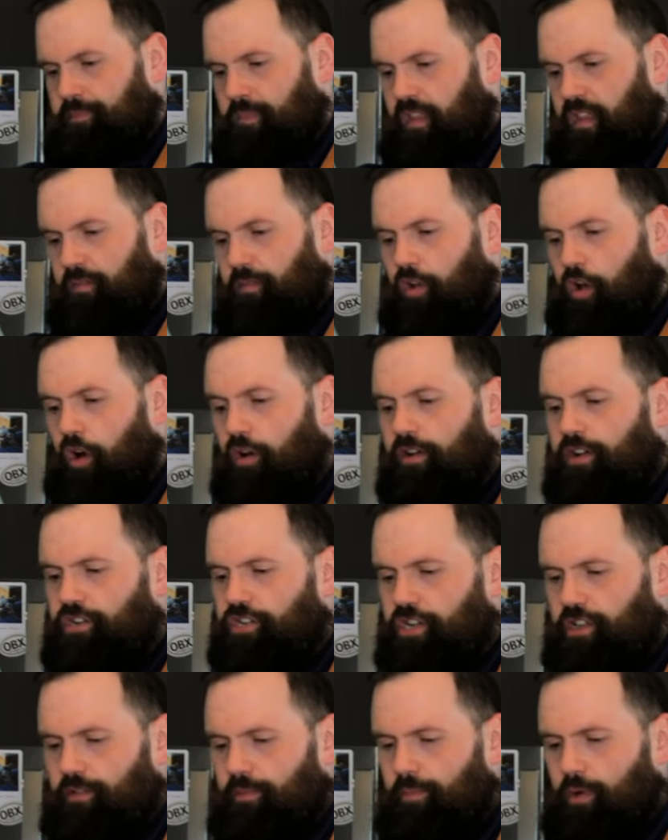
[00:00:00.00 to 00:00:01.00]
the
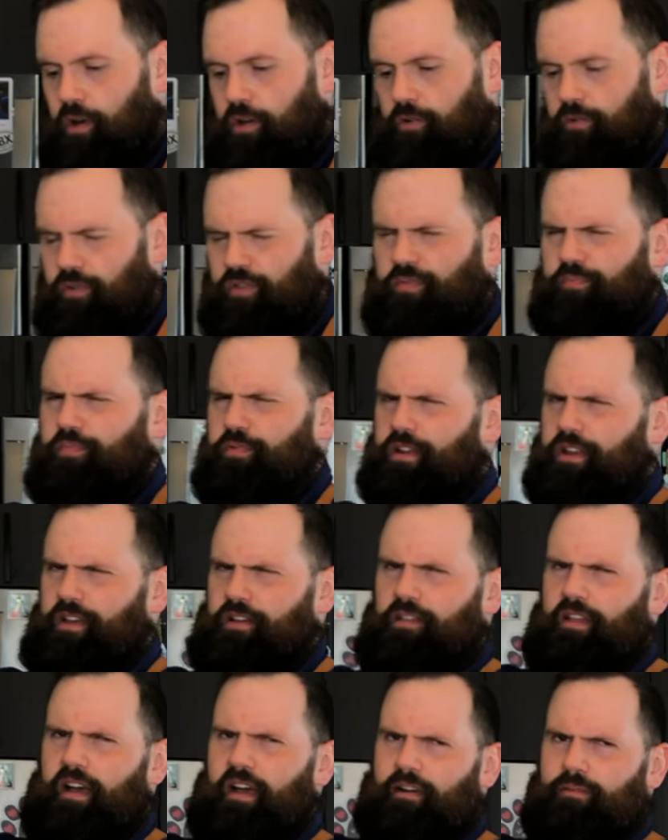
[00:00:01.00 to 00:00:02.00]
garnish in the book was pretty
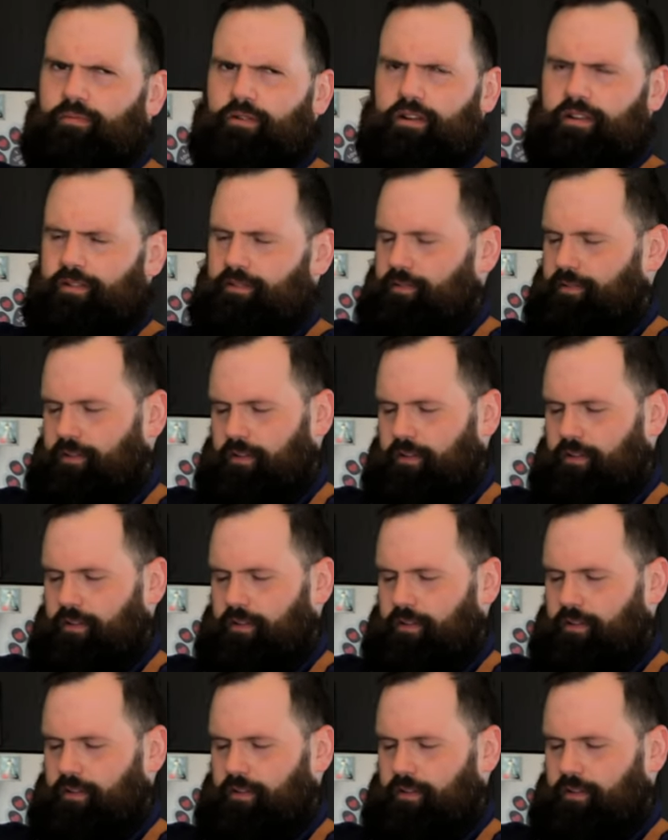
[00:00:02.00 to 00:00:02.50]
elaborate.